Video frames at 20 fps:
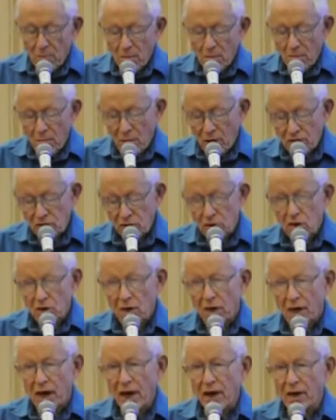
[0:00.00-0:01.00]
Much
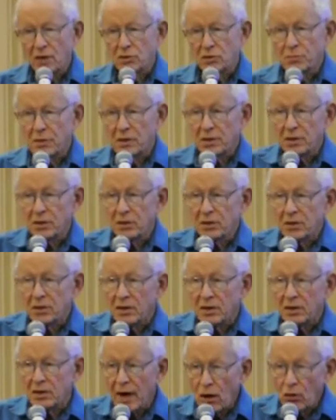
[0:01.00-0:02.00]
has been
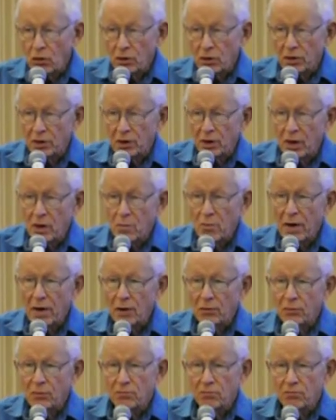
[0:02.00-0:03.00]
touted
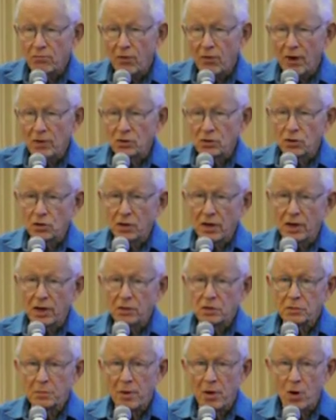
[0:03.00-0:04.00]
about the French
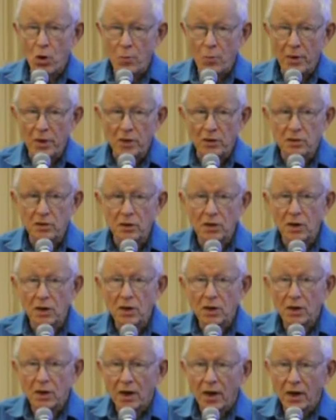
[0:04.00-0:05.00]
experiment
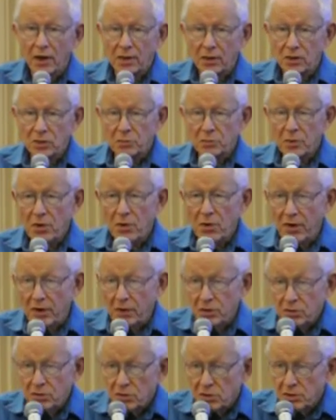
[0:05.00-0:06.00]
and
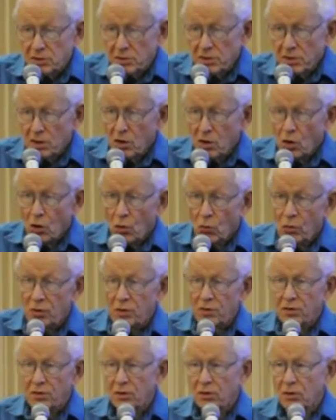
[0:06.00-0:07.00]
experiences
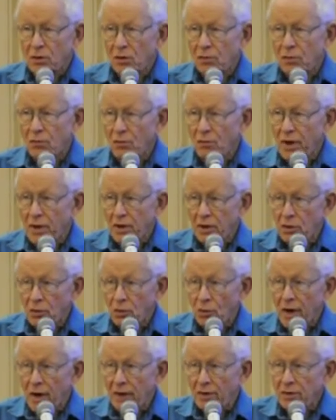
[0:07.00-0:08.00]
with
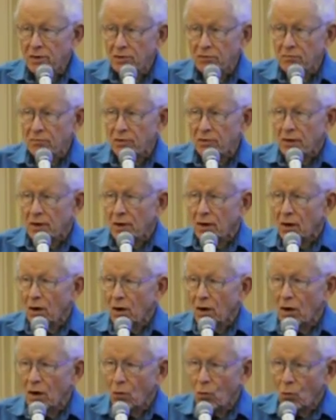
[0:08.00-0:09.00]
radioactive
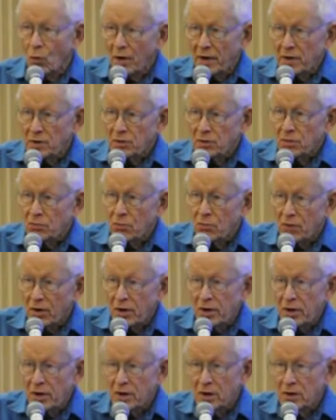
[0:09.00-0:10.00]
waste
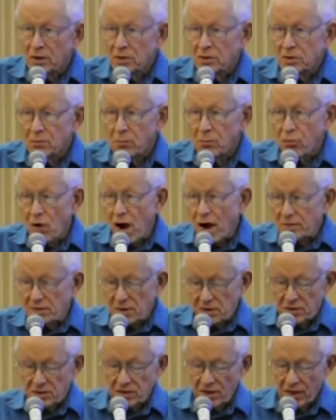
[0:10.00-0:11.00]

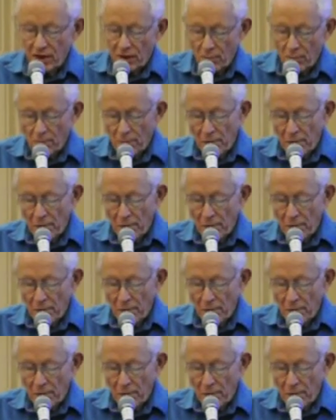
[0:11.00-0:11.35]
processing.